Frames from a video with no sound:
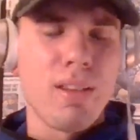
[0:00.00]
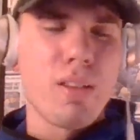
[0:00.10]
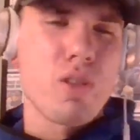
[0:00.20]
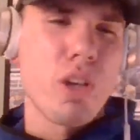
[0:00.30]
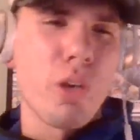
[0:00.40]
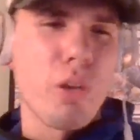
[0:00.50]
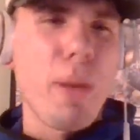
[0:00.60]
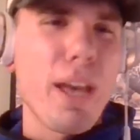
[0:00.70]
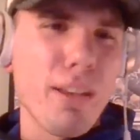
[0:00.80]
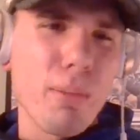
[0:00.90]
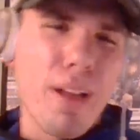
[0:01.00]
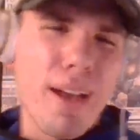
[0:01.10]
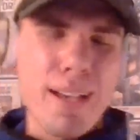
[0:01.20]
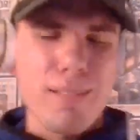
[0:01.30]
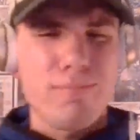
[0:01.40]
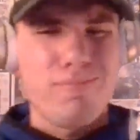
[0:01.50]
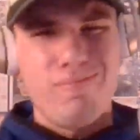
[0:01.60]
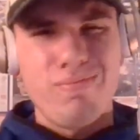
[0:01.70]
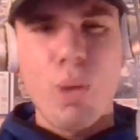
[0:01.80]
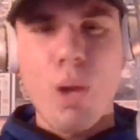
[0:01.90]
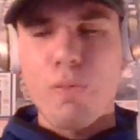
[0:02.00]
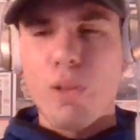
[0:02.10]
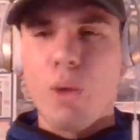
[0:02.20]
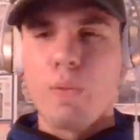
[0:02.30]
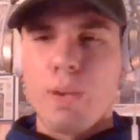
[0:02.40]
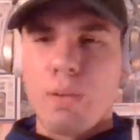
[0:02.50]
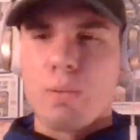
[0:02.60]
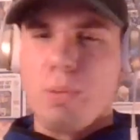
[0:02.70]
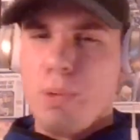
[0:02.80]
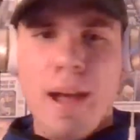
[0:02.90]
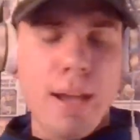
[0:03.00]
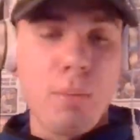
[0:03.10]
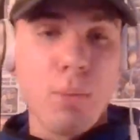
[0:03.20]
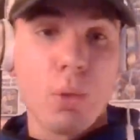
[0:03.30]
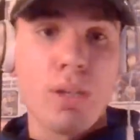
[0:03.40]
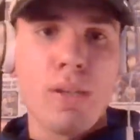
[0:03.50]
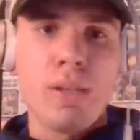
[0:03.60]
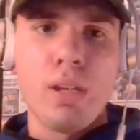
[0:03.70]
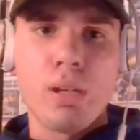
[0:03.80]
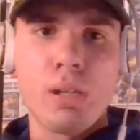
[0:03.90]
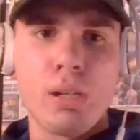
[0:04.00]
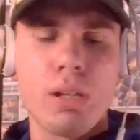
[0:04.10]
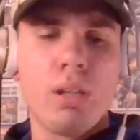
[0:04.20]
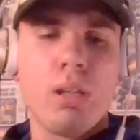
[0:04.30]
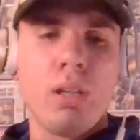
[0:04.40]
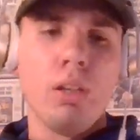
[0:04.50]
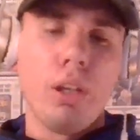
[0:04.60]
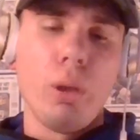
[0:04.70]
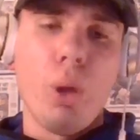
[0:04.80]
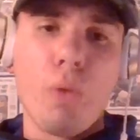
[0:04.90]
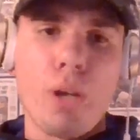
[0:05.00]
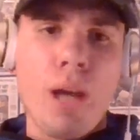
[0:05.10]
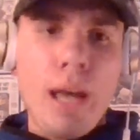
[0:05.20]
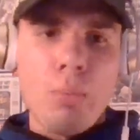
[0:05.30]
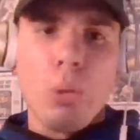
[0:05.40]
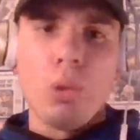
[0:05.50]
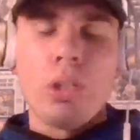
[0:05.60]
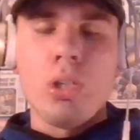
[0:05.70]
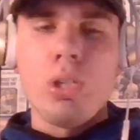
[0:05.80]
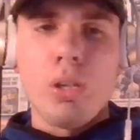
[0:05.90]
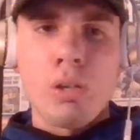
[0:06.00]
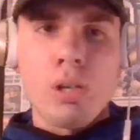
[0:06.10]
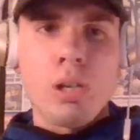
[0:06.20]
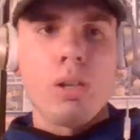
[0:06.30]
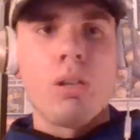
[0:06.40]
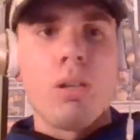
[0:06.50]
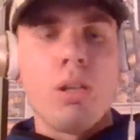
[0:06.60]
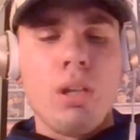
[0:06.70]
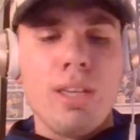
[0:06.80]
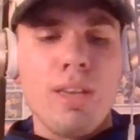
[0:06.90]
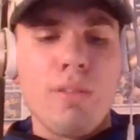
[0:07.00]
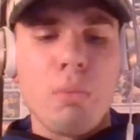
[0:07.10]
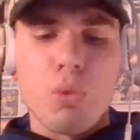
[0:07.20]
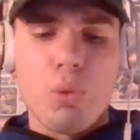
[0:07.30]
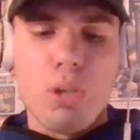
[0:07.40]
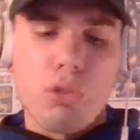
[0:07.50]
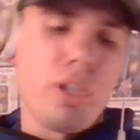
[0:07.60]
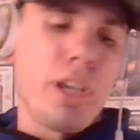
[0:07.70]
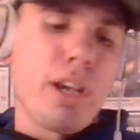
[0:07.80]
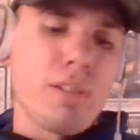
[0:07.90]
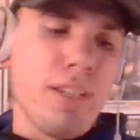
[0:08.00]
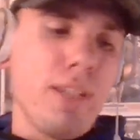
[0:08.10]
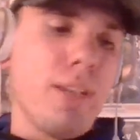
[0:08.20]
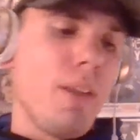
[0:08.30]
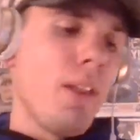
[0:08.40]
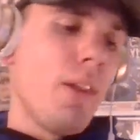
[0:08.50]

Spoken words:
So they're paying him like roughly over $9 million a year, little over $9 million a year, giving him 23 guaranteed.